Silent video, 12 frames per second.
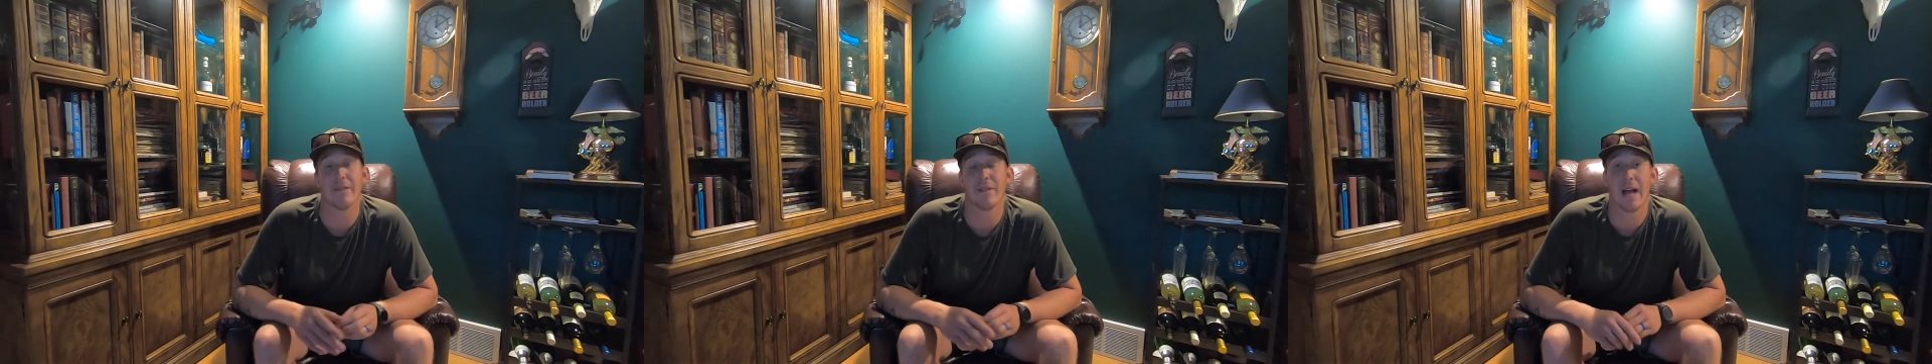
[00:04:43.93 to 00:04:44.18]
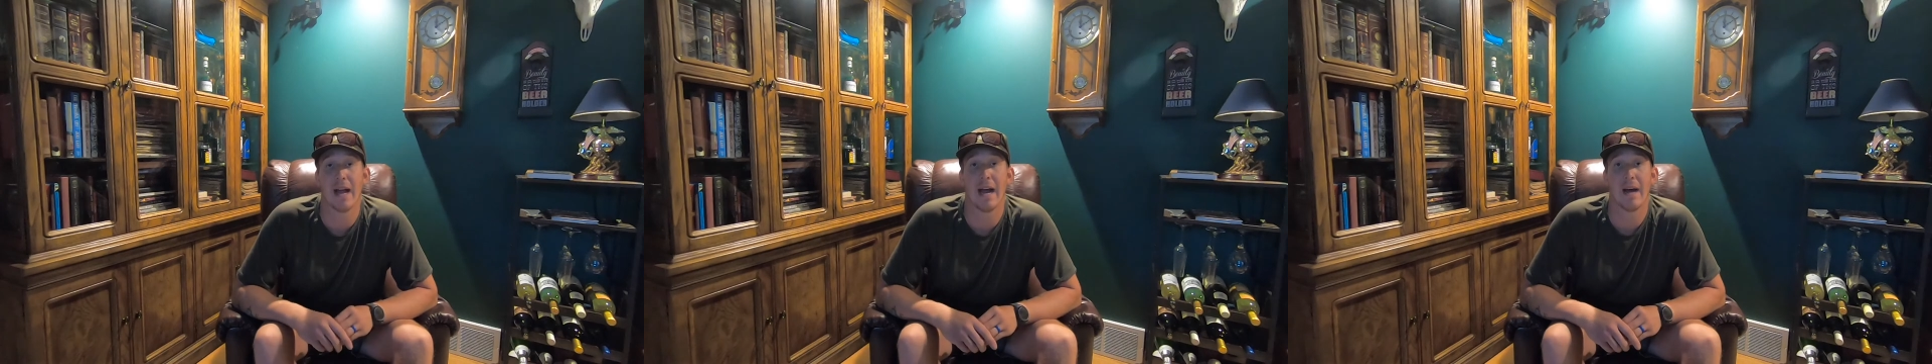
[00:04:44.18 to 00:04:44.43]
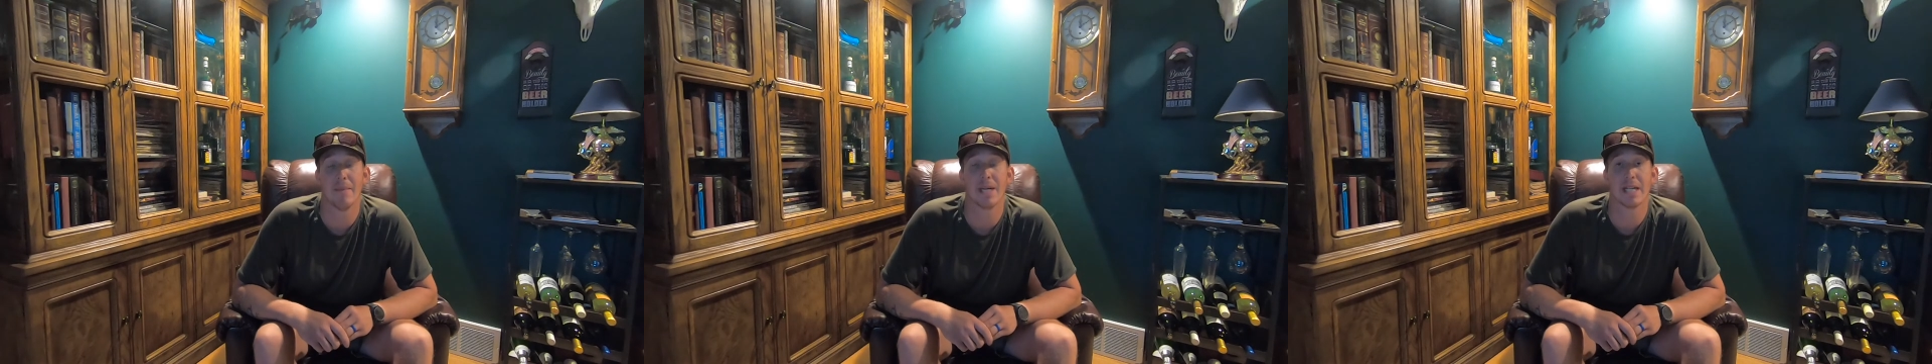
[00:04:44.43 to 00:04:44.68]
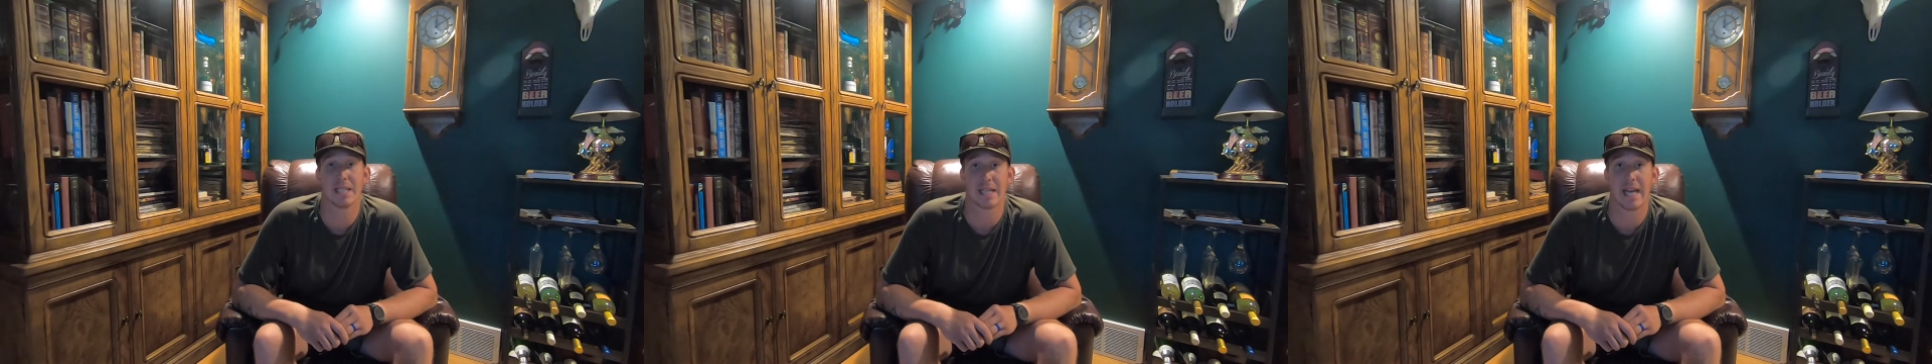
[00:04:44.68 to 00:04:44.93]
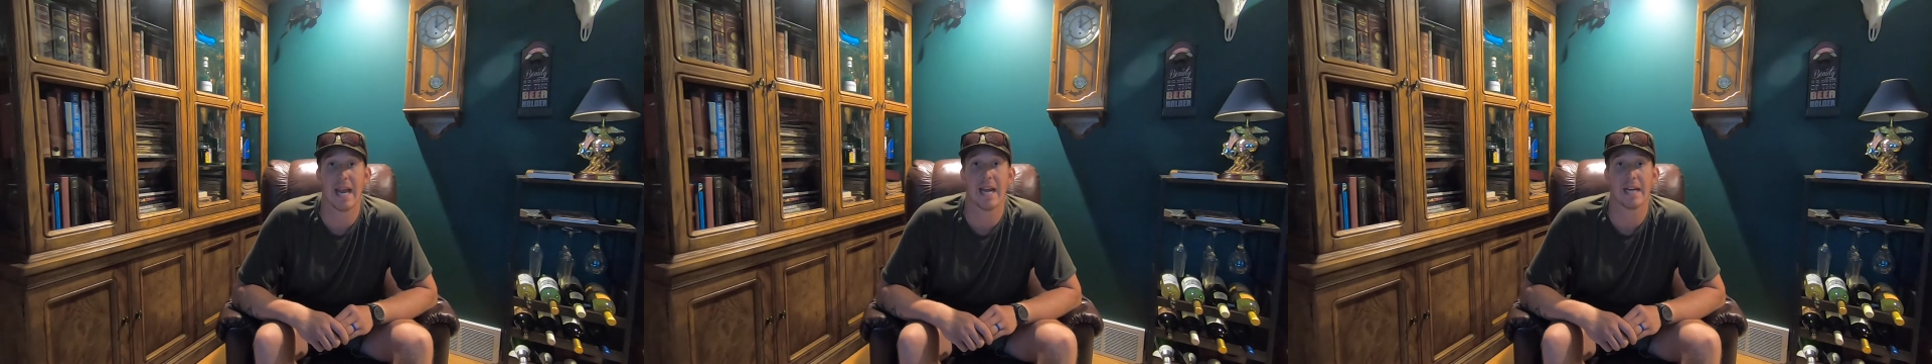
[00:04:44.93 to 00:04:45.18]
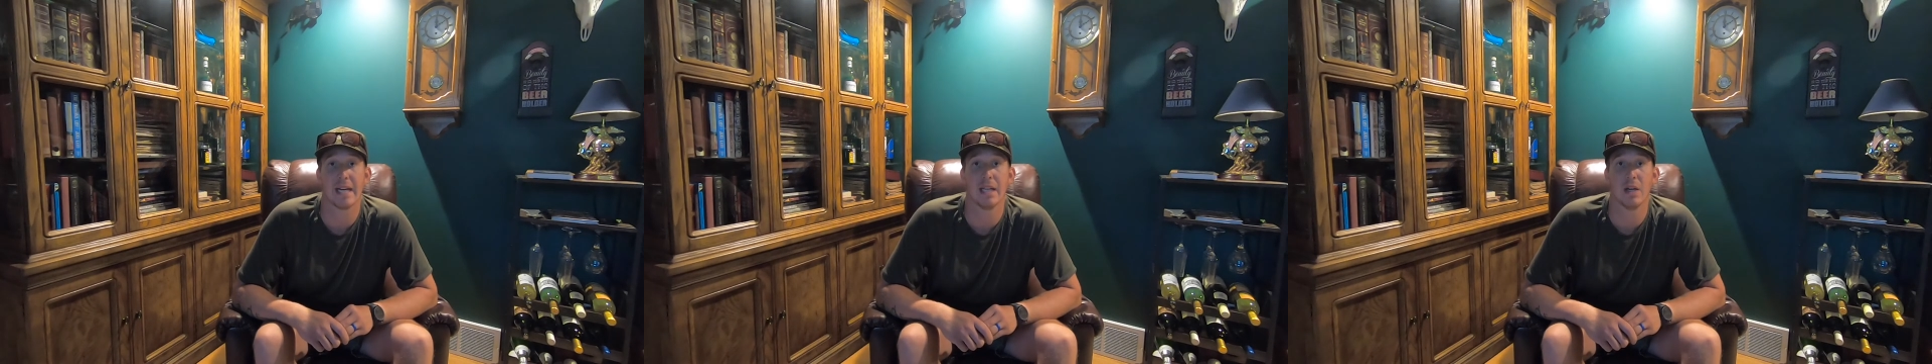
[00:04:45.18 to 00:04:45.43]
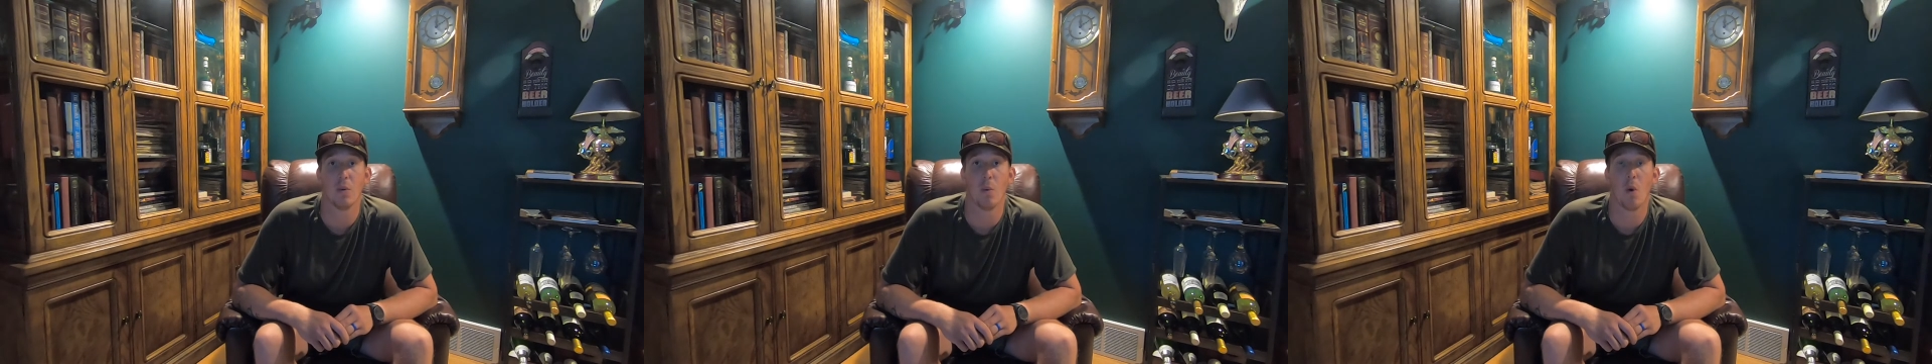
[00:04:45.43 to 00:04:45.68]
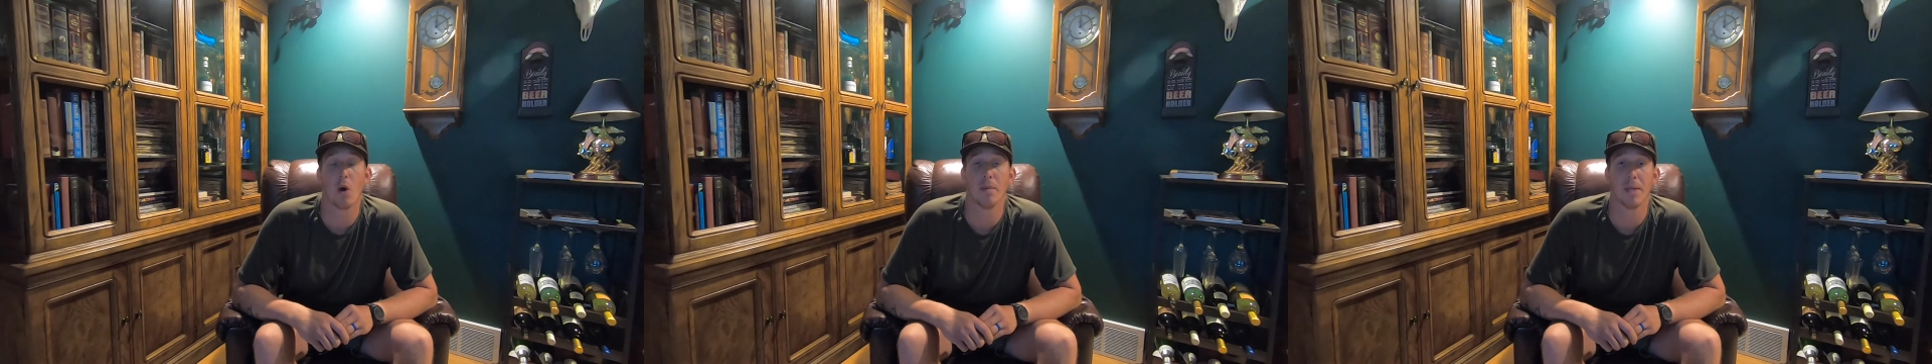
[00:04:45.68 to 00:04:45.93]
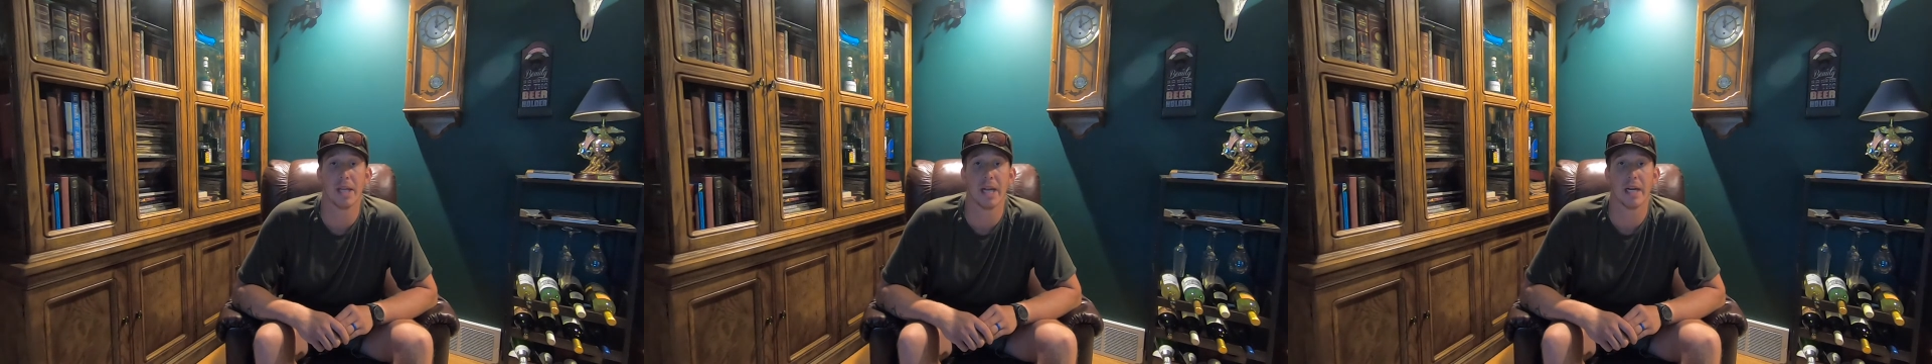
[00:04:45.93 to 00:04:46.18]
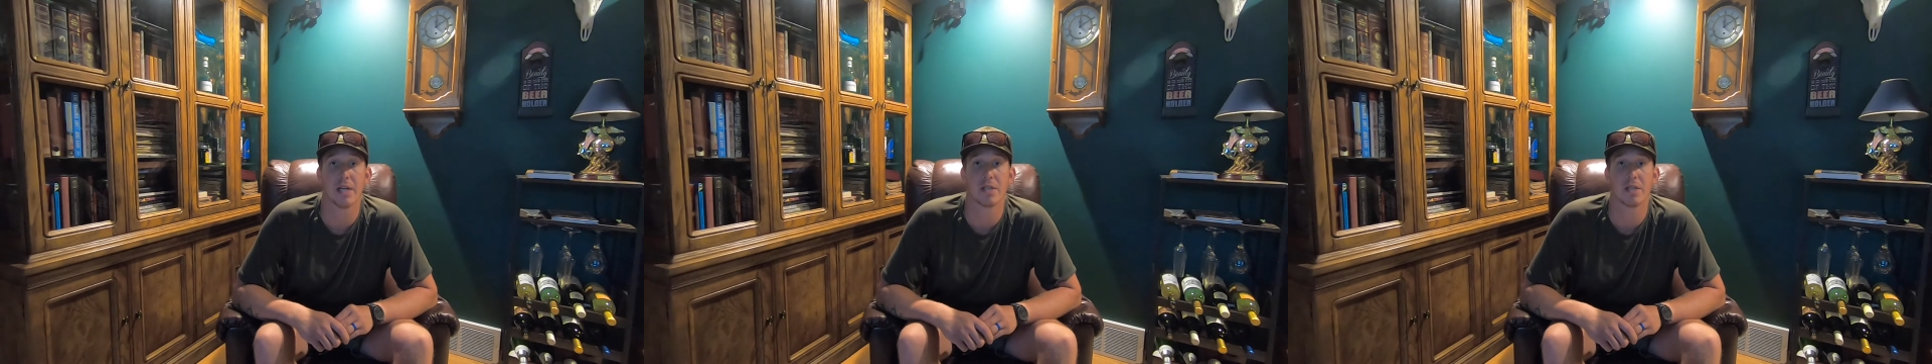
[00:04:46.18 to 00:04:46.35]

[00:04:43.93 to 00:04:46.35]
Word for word: fly on because it can get a little warm in there.